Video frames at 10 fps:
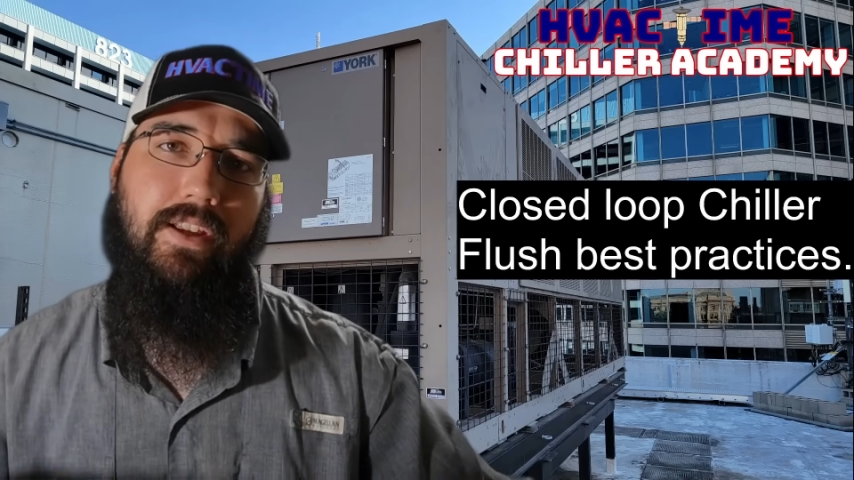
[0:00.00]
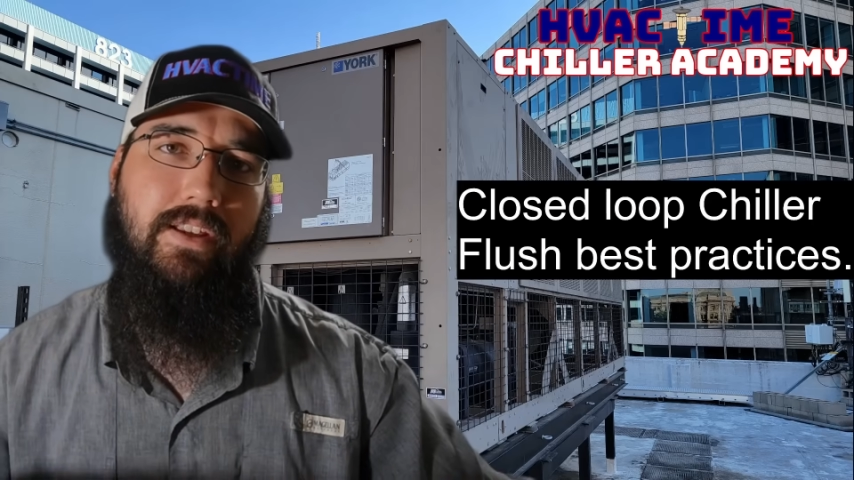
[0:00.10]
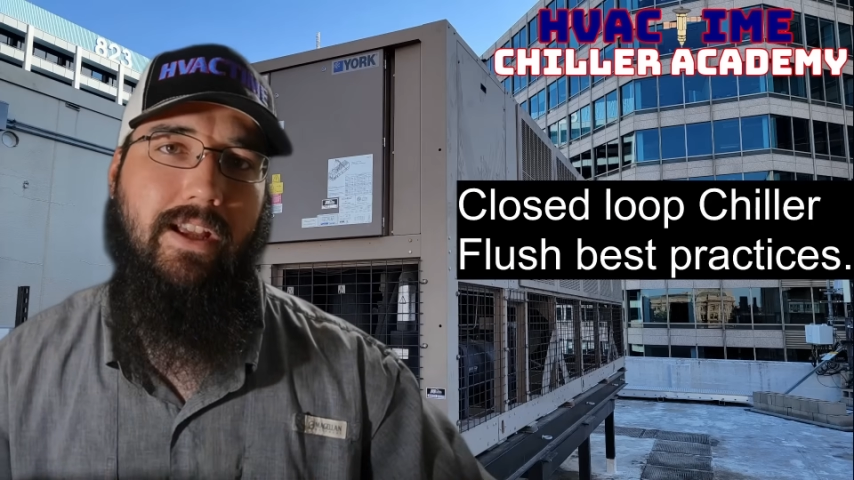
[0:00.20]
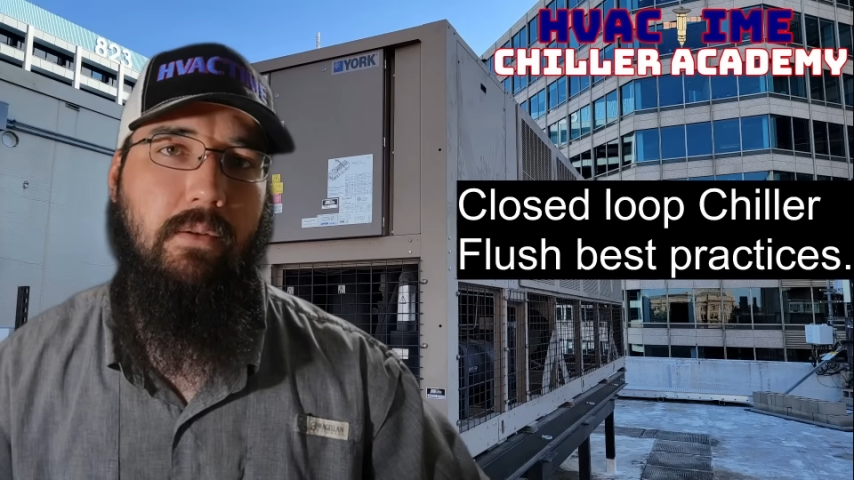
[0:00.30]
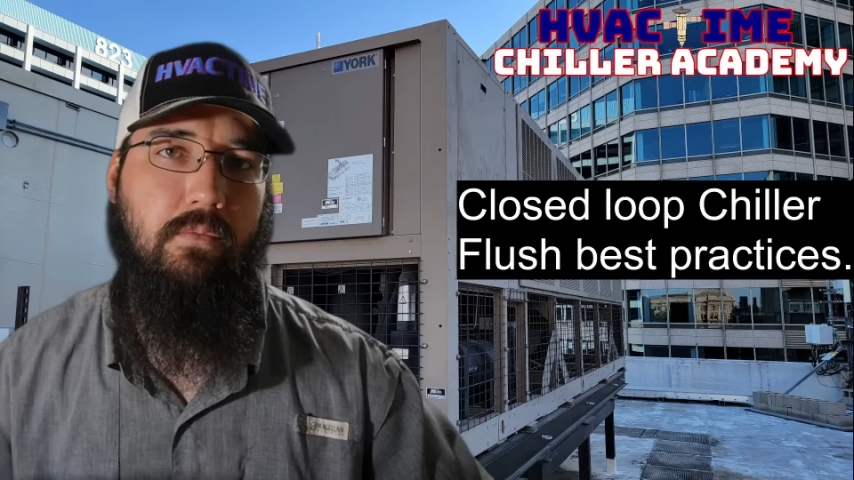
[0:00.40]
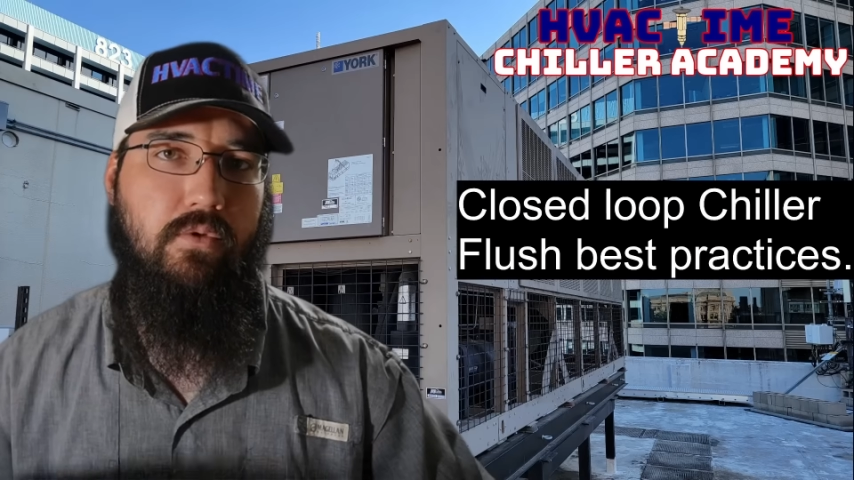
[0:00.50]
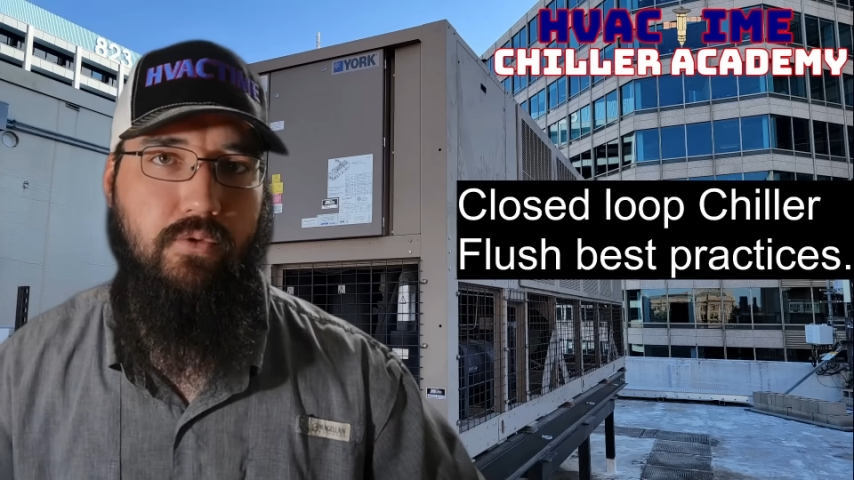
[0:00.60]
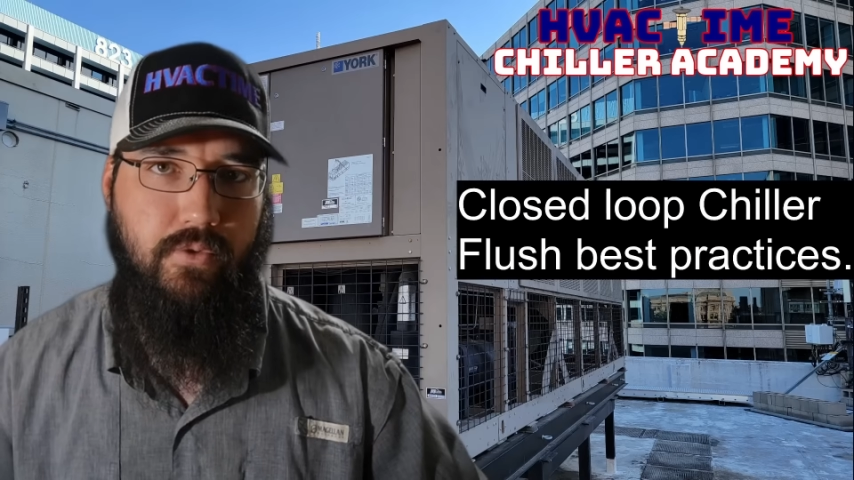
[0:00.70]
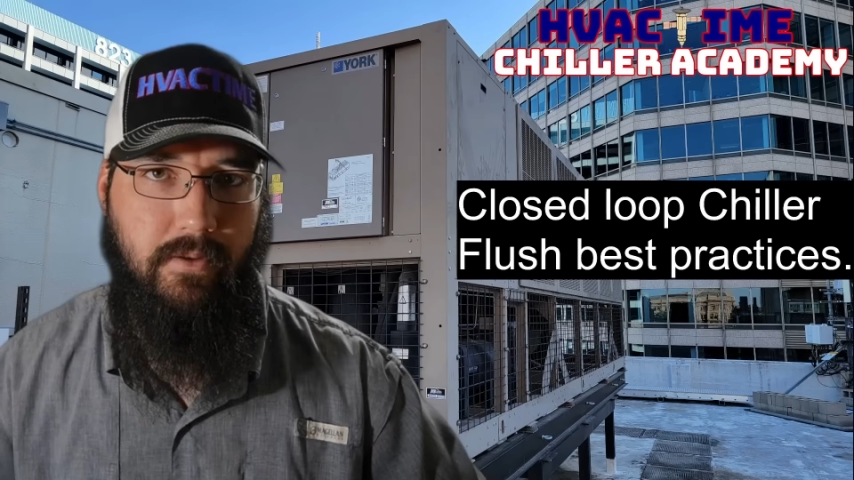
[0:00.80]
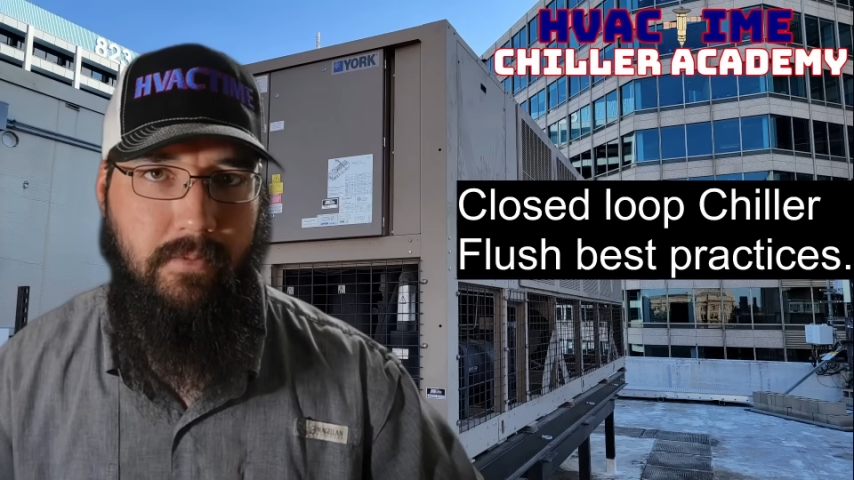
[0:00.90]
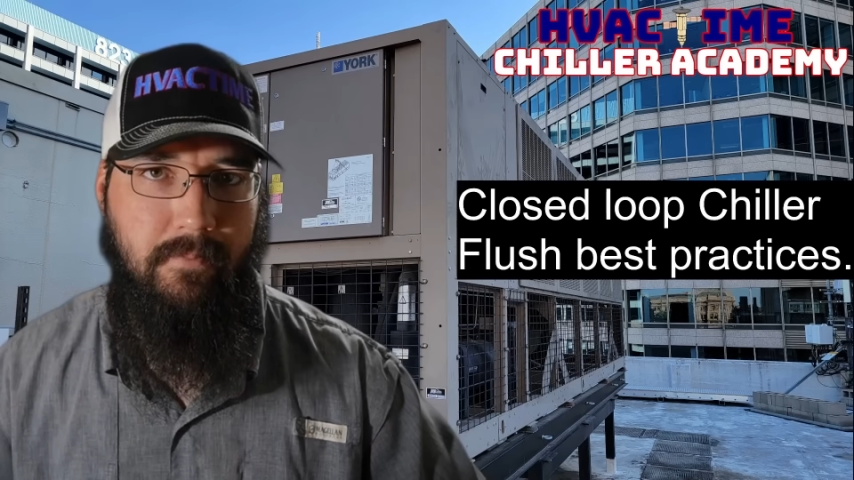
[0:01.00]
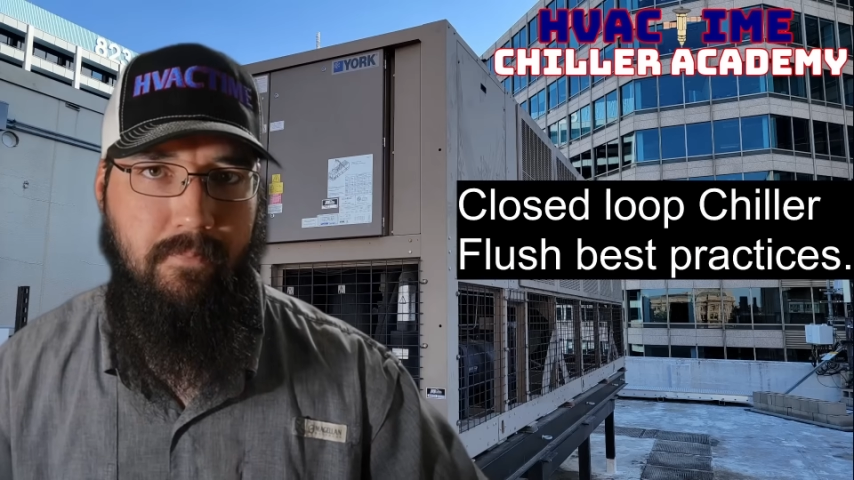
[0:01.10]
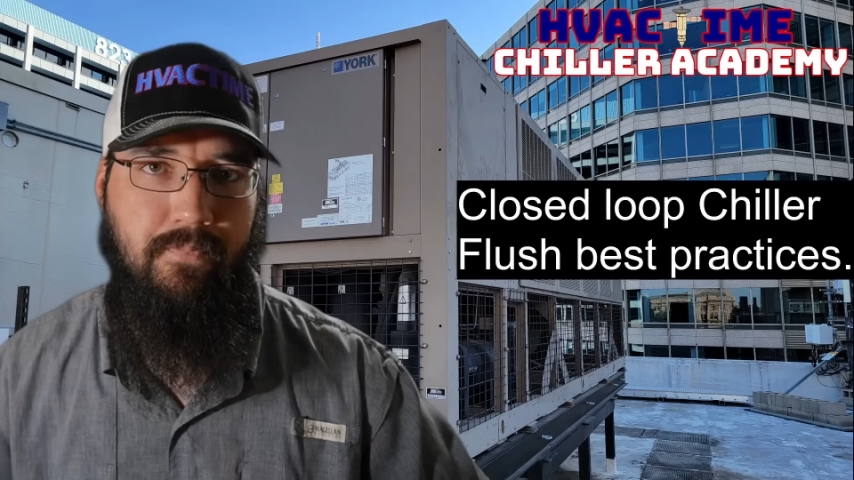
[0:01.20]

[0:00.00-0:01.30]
in that chemical treatment,